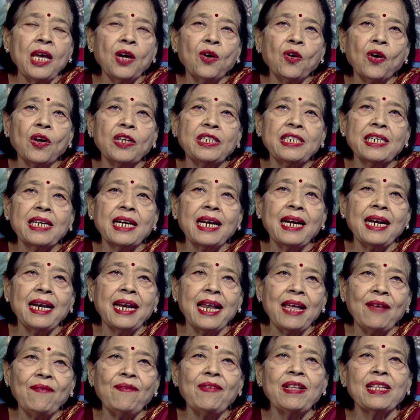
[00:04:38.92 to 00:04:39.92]
Ecological
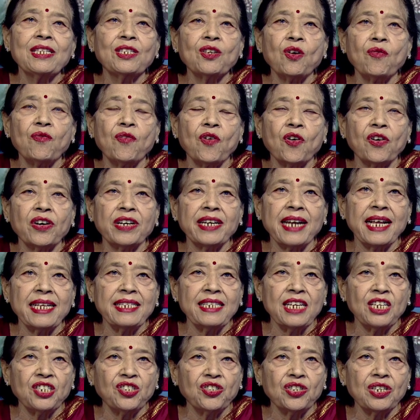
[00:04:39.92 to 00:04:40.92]
levels of
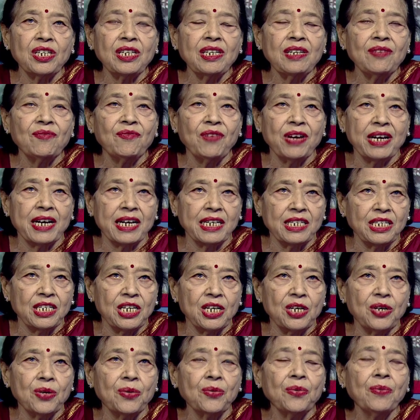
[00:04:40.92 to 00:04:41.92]
organization we
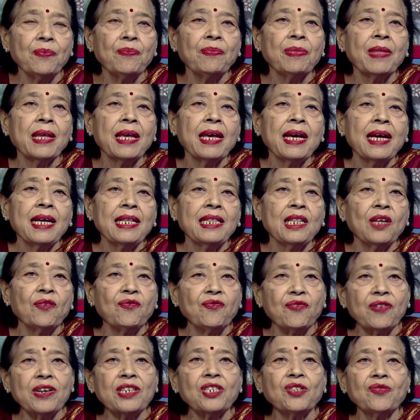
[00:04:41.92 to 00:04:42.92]
continue. The
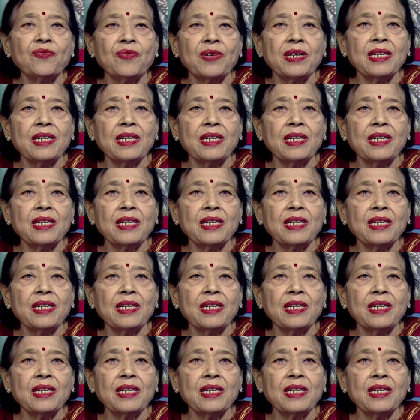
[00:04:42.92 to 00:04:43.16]
first